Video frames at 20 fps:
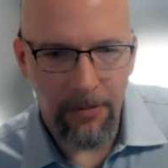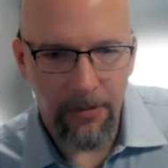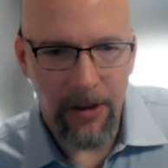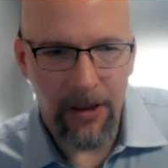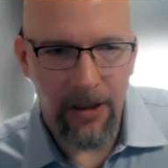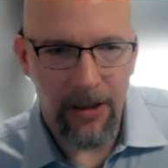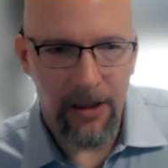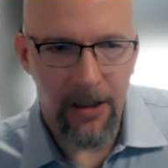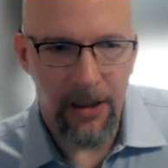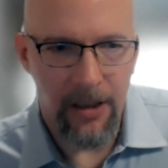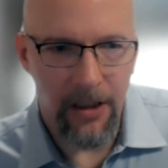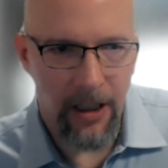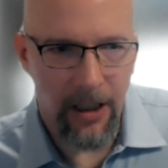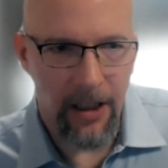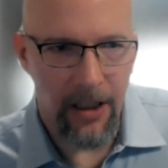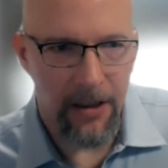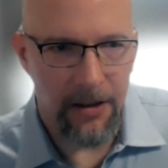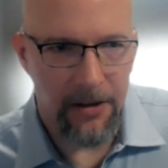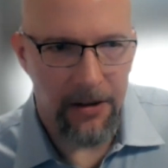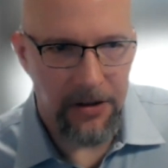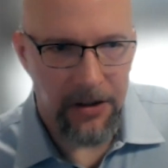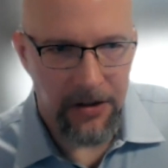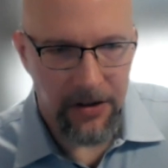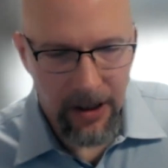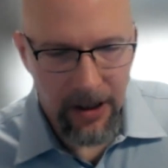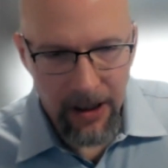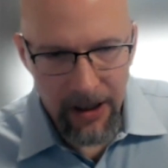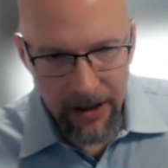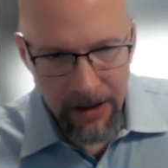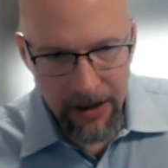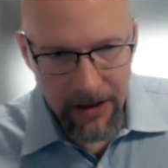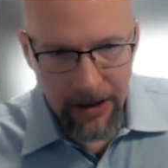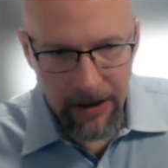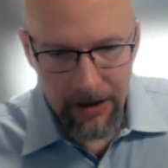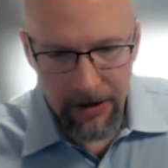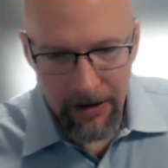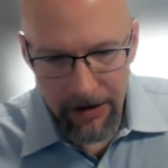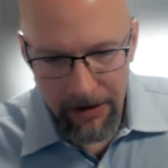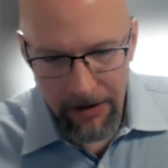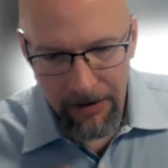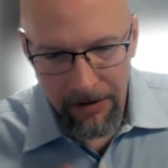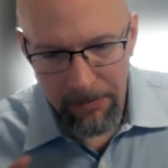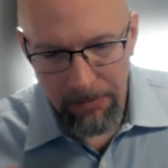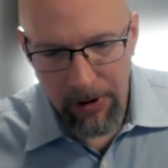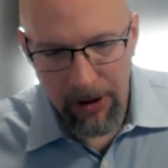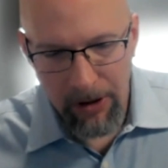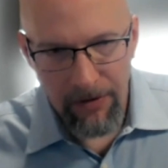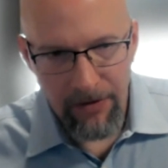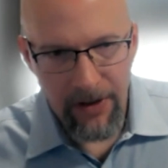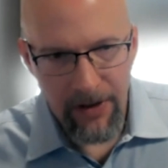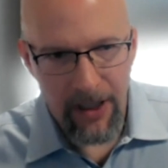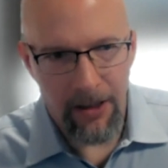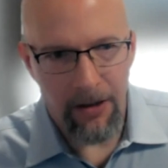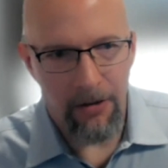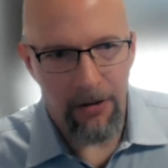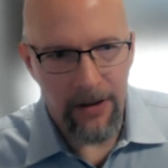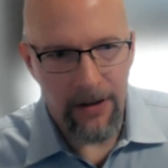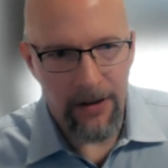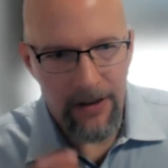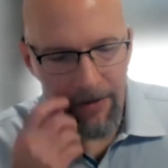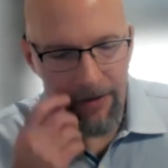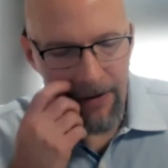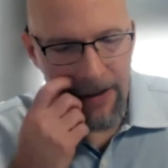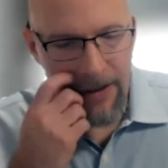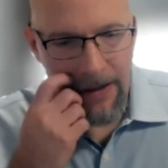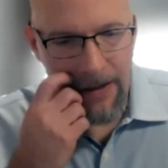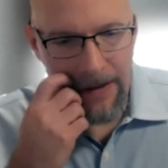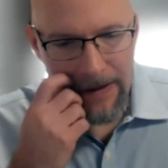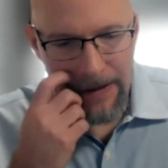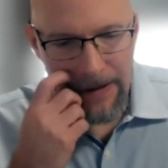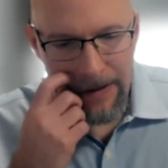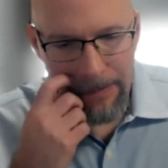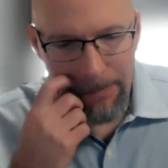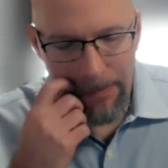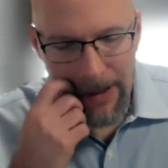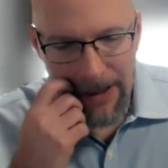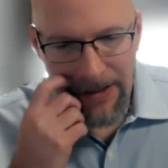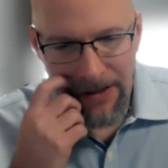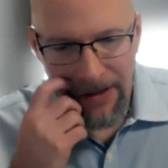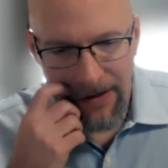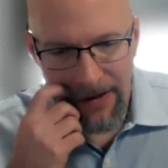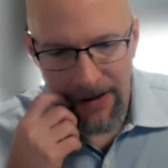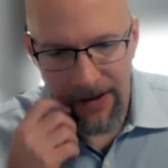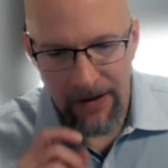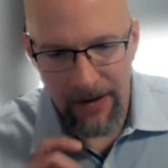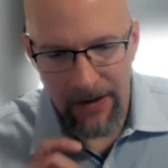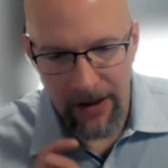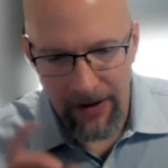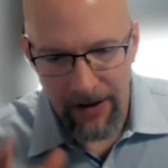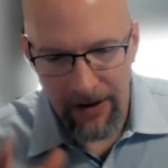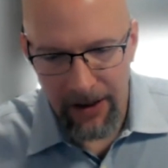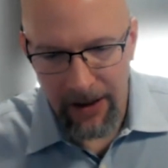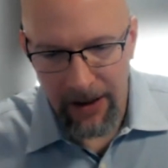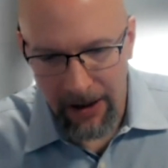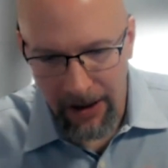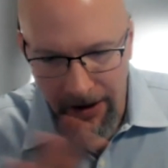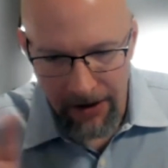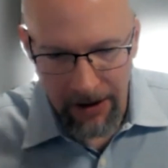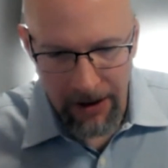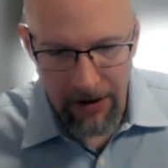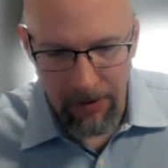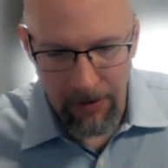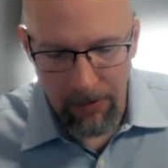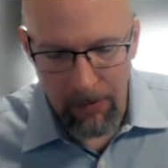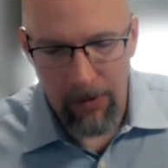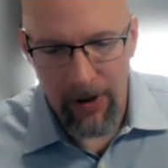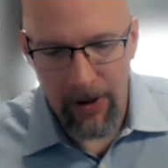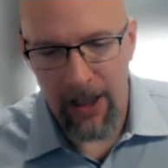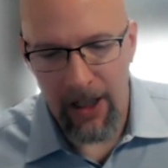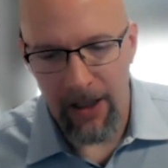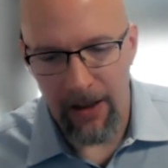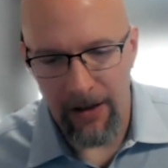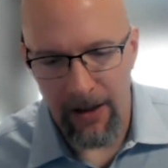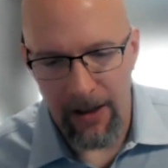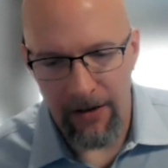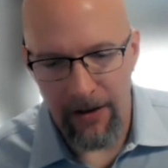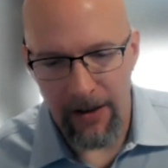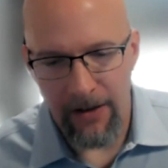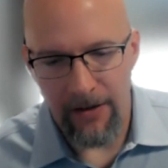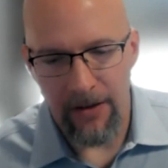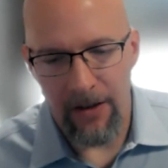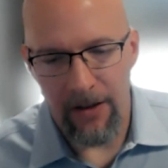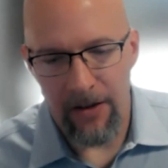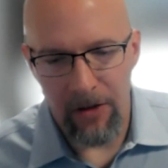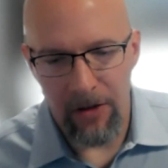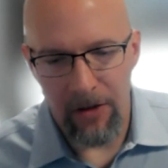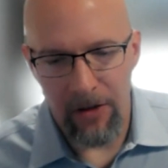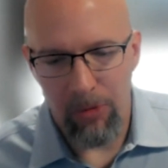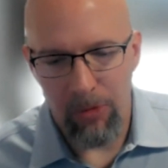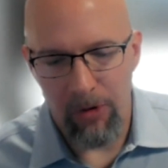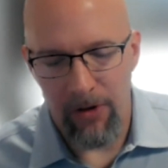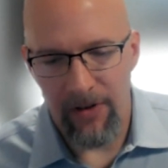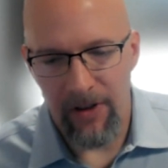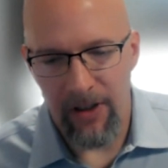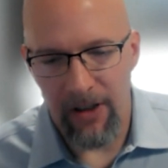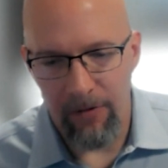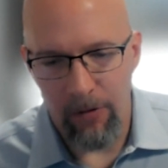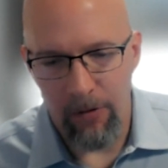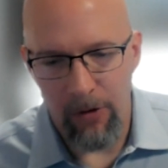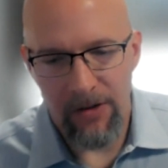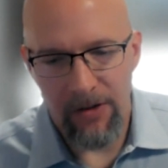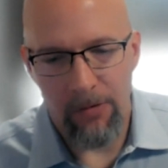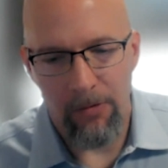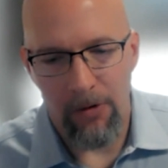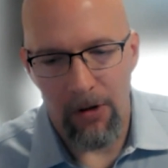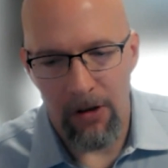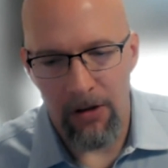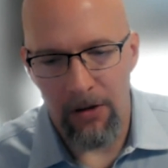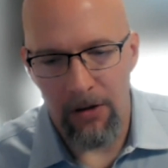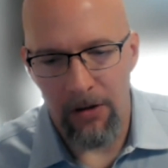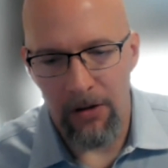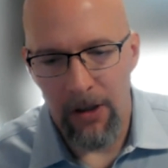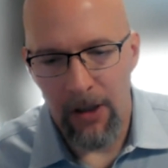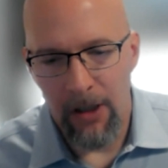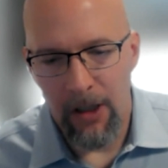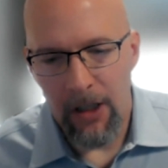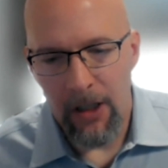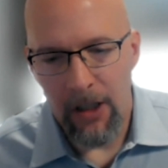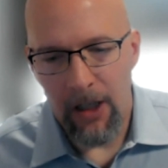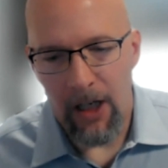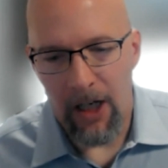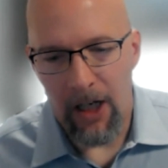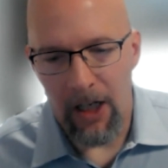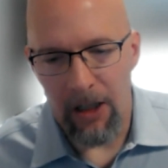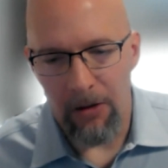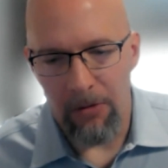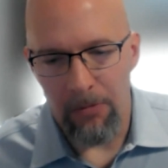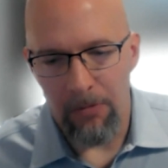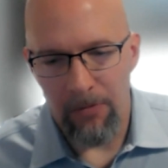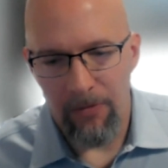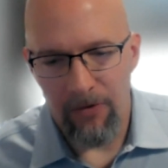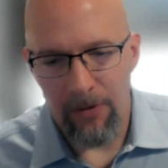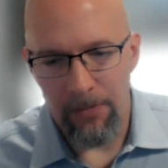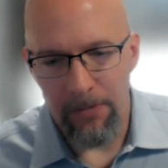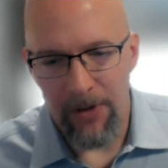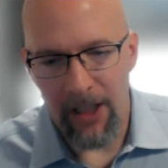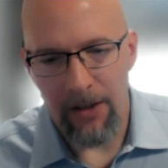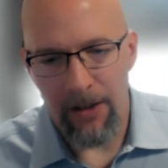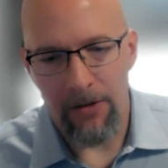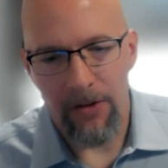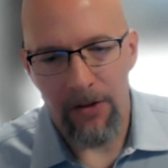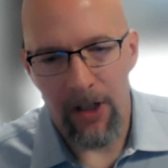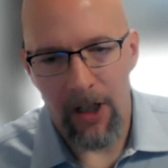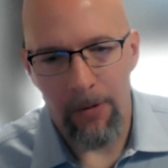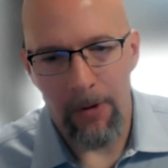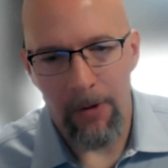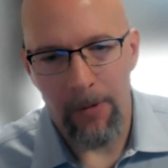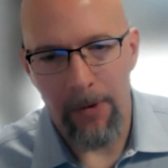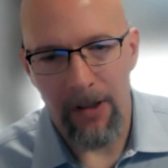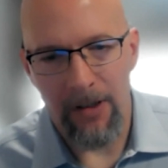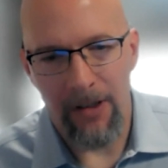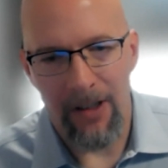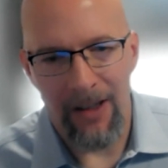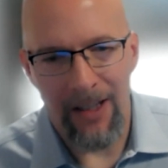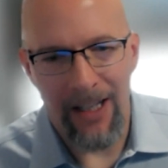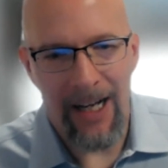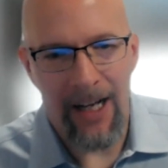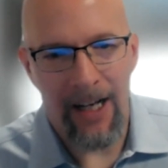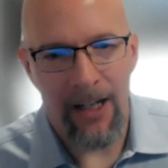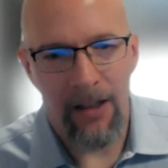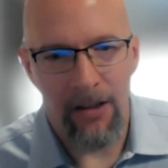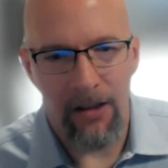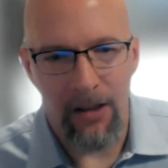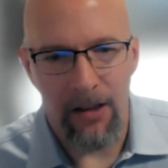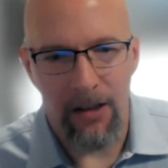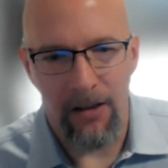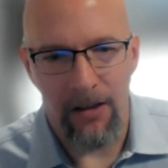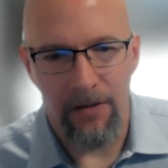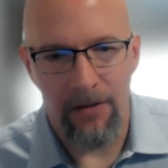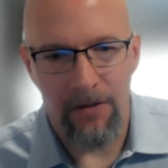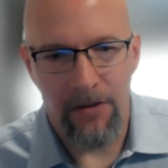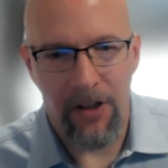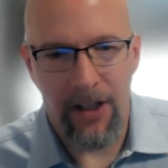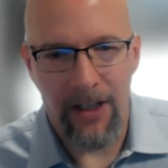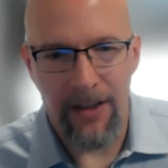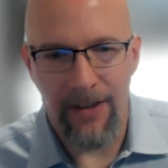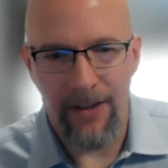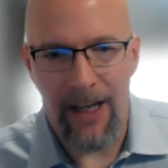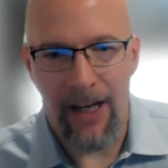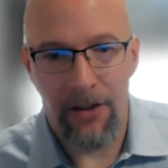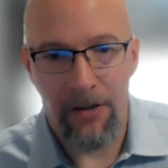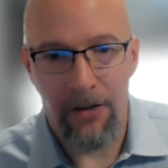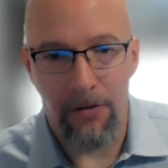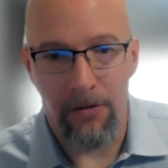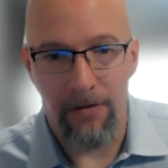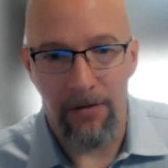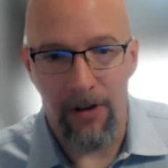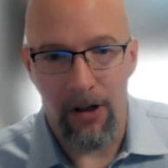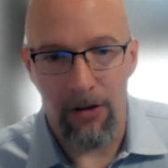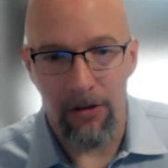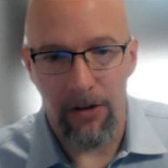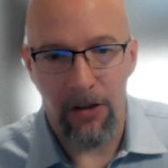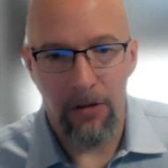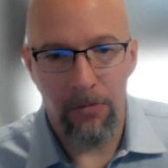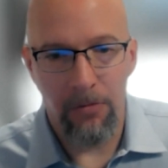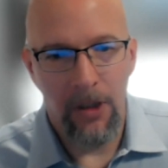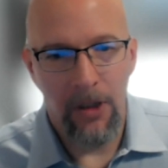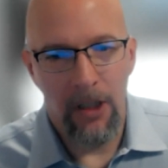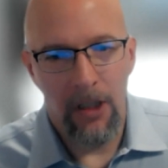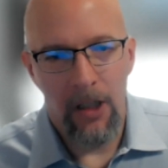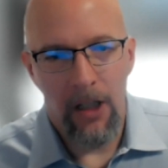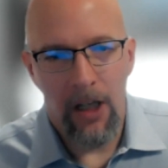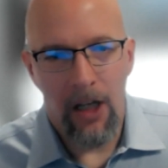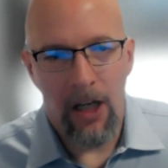on something that, just both Daniel and Stephanie mentioned this, I think, in a way that I think is another important thing of what's wrong. From Daniel's comment about the lack of transactional volume,